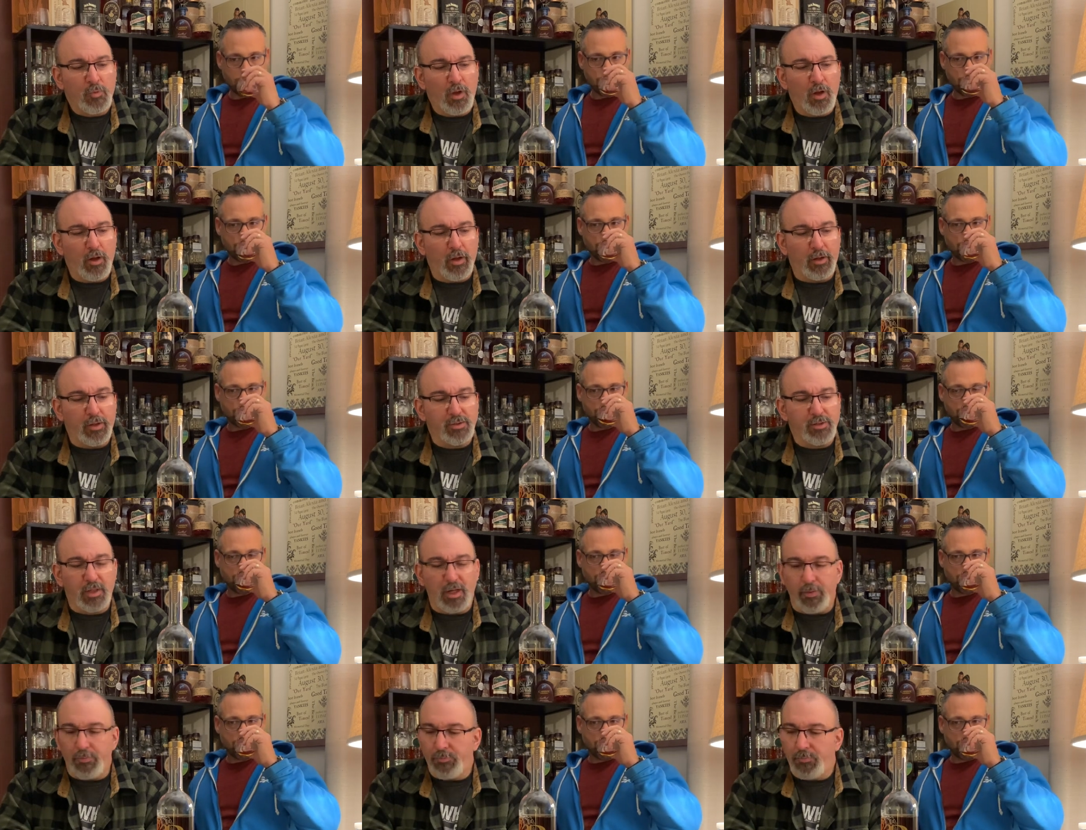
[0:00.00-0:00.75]
Speaker 1: like I
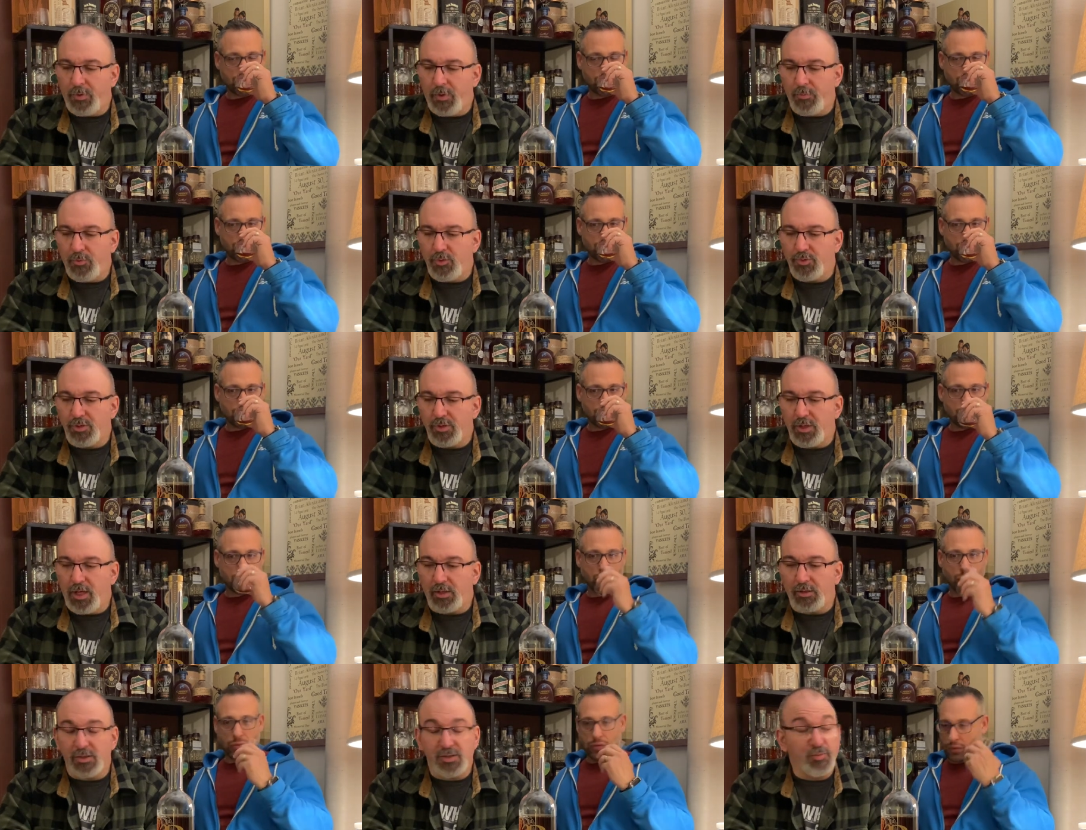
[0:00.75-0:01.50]
said, I'm, I'm usually
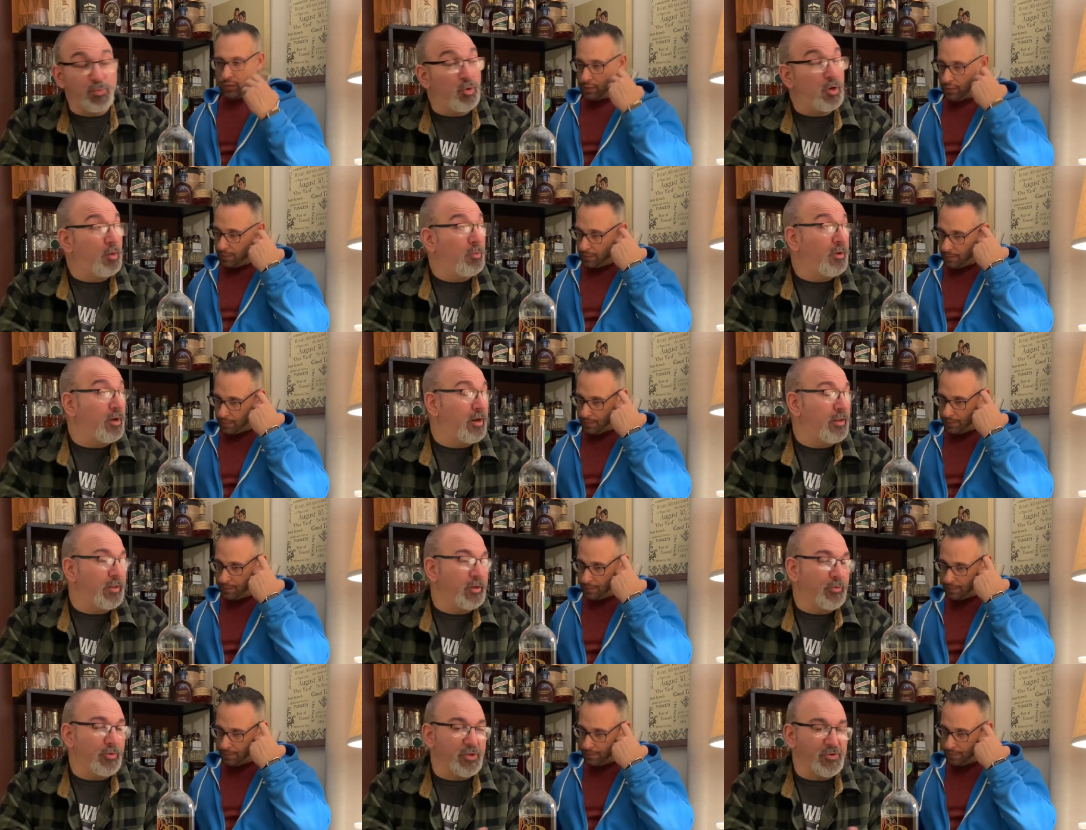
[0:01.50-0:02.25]
not disappointed by
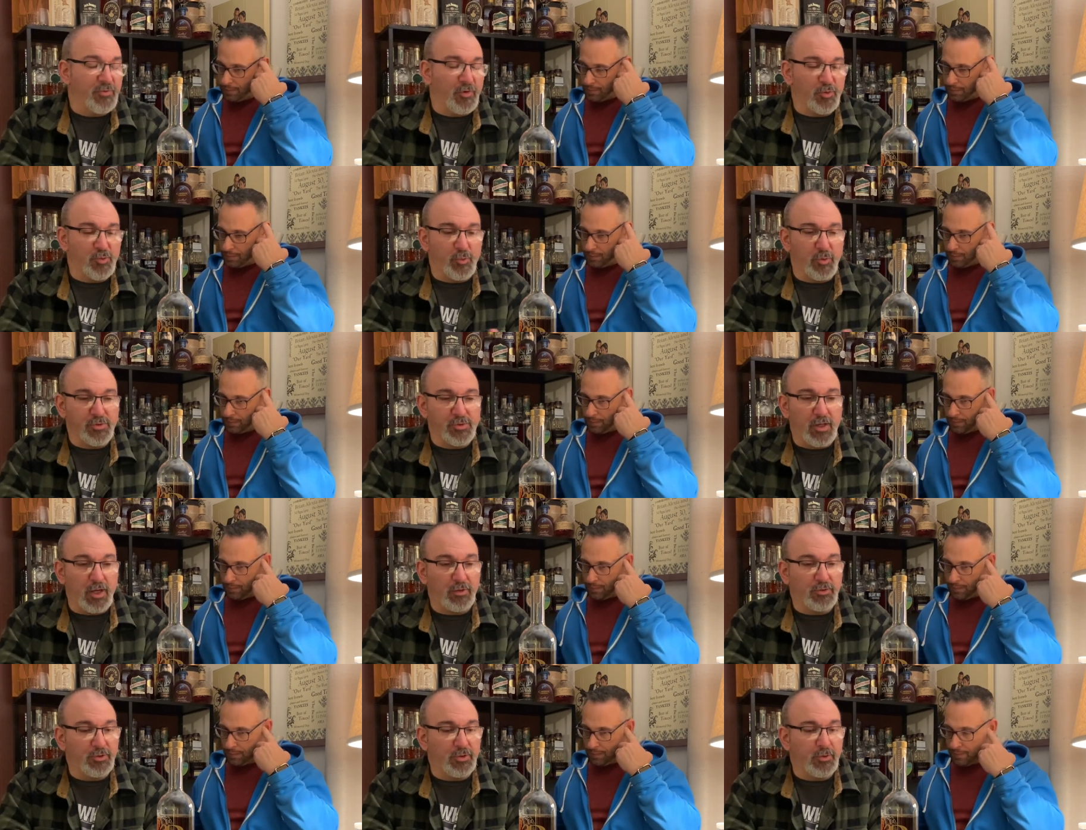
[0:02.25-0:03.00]
anything Green Farms
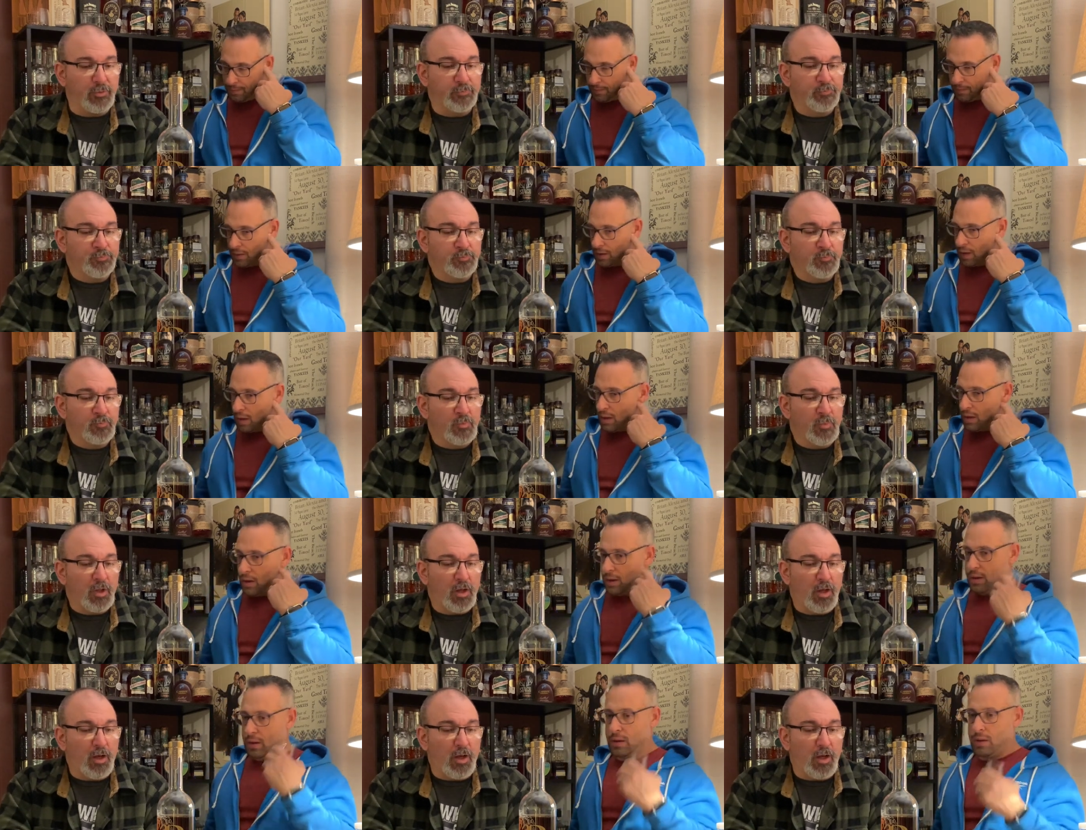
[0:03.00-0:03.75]
puts out too.
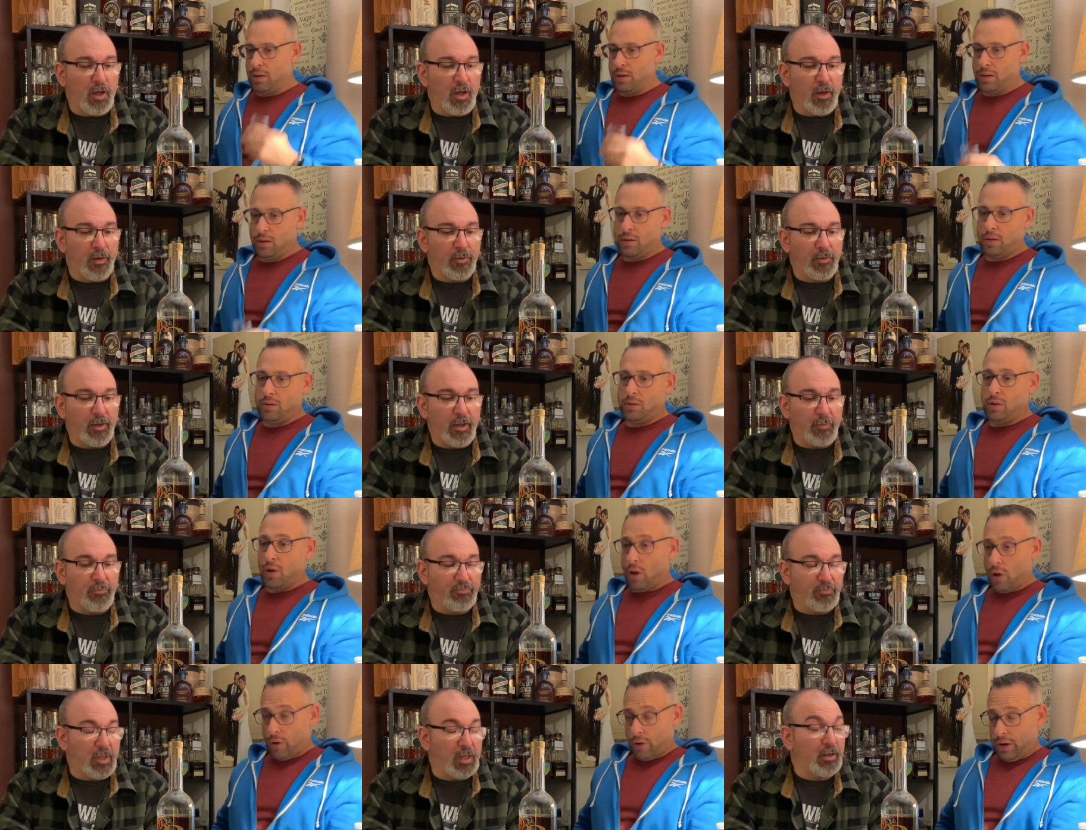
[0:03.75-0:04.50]
Uh,
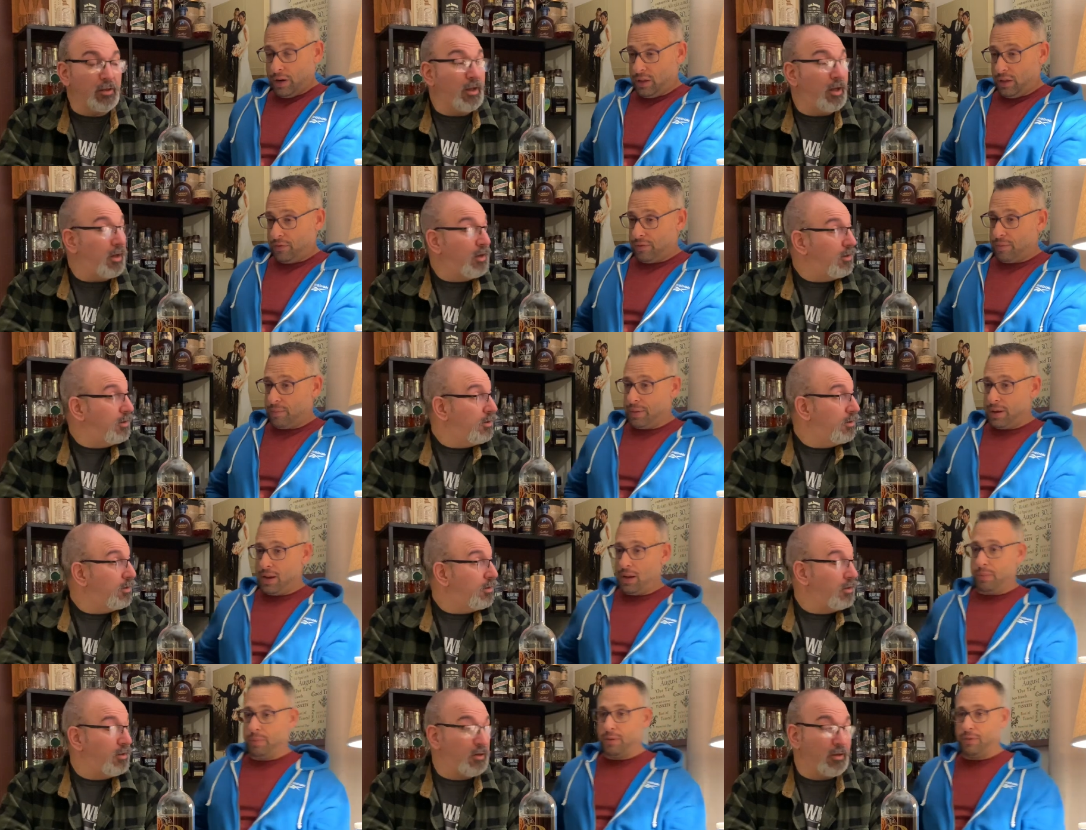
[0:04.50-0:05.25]
or anything from
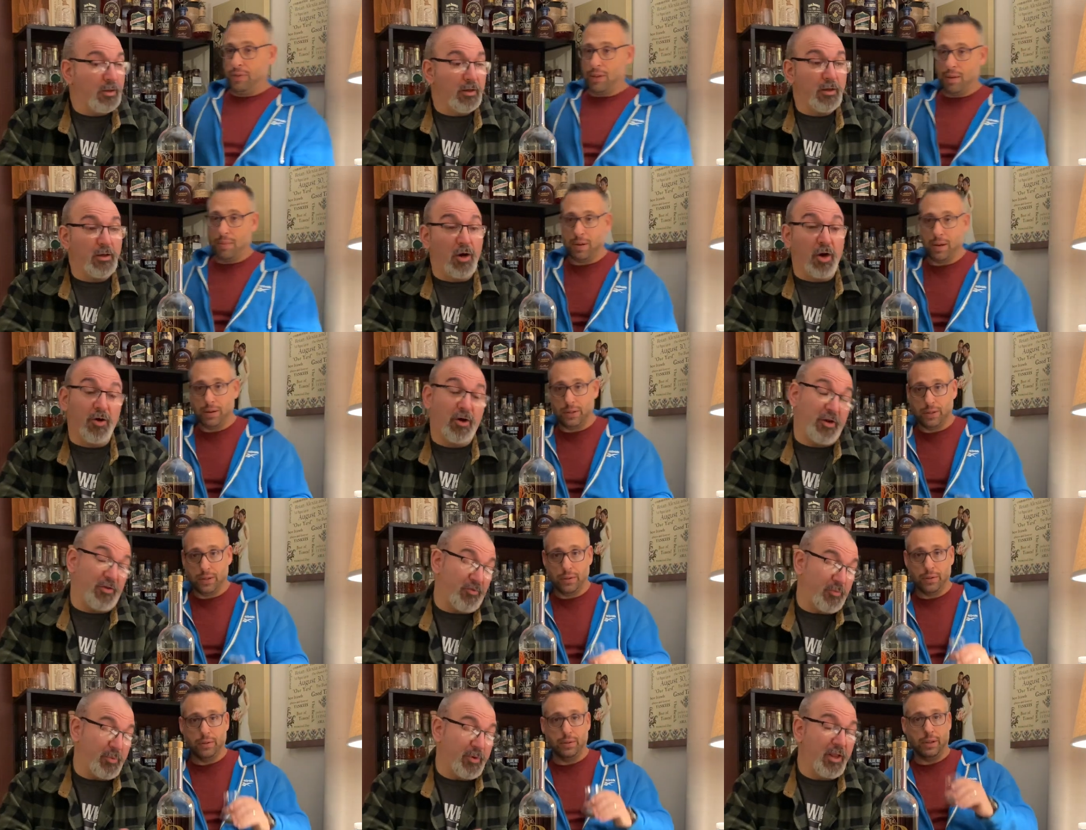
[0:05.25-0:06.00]
Penelope for that matter. Or
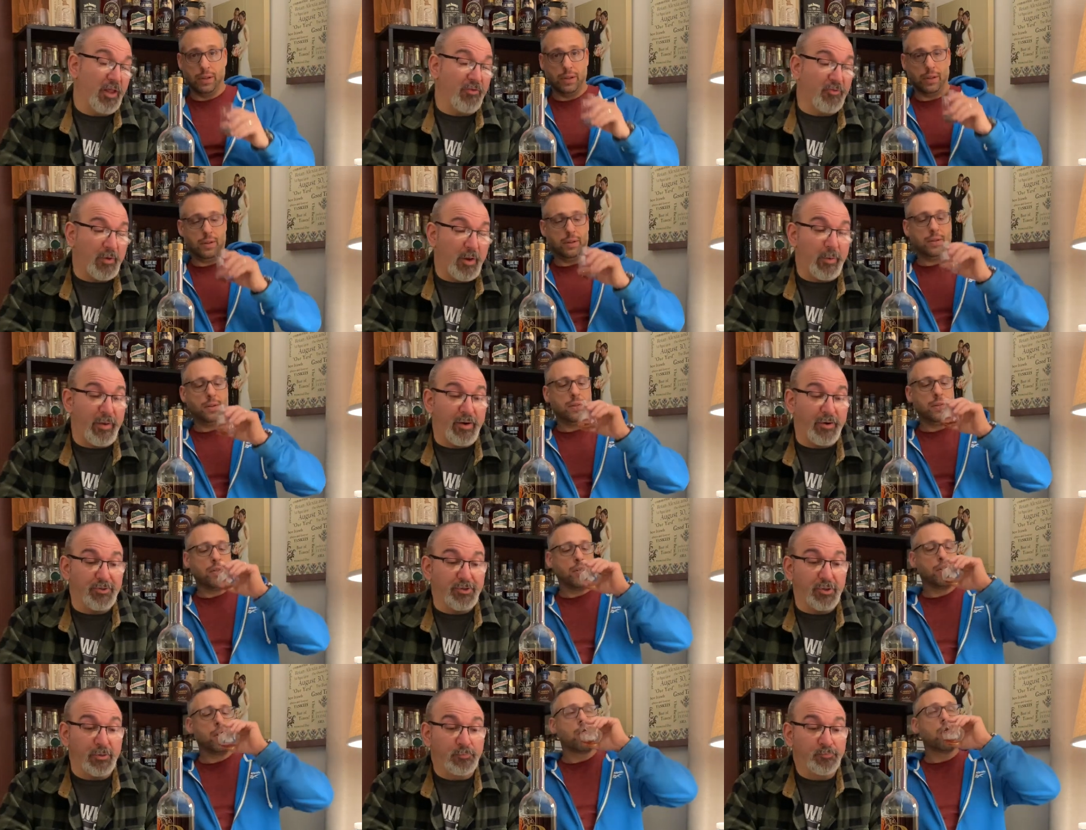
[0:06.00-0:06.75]
anything, from Penelope, for that
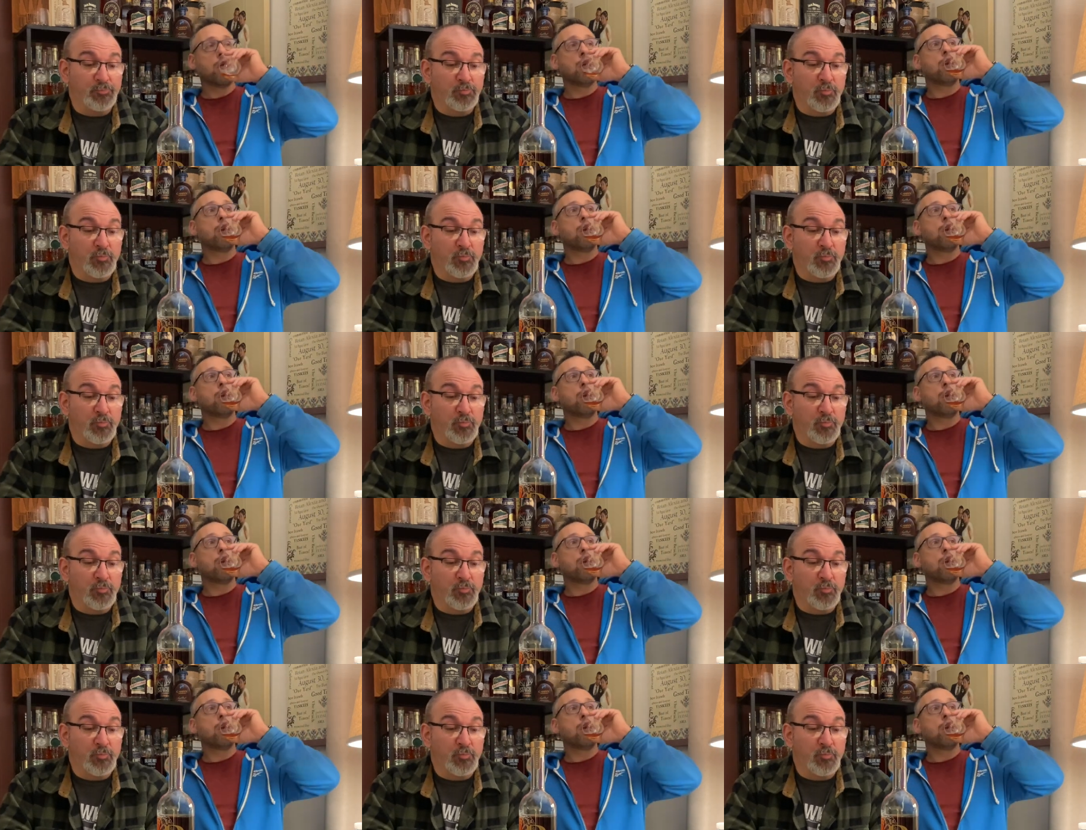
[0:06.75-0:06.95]
matter, too.